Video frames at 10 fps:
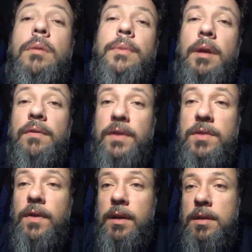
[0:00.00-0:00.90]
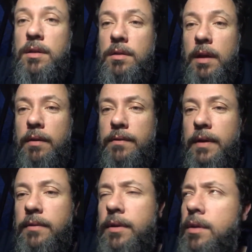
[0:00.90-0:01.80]
Well, being fist fucked is not there
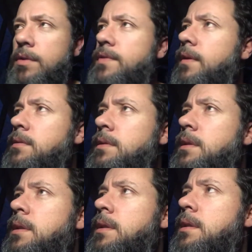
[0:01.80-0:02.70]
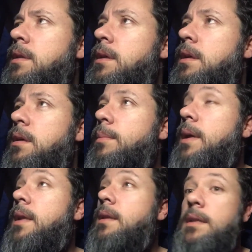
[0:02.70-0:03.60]
very useful,
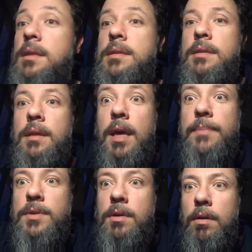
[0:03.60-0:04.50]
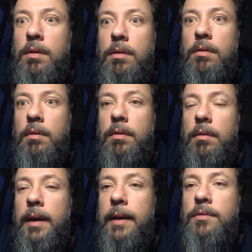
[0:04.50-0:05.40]
but at least it keeps
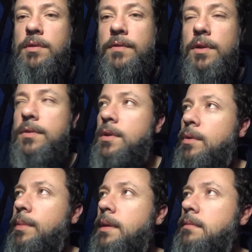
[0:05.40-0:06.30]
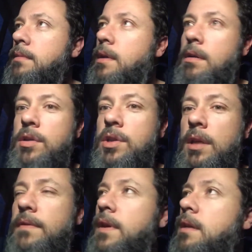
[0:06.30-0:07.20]
you out of YouTube and
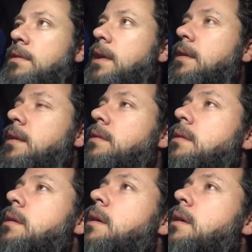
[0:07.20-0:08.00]
shit videos like this.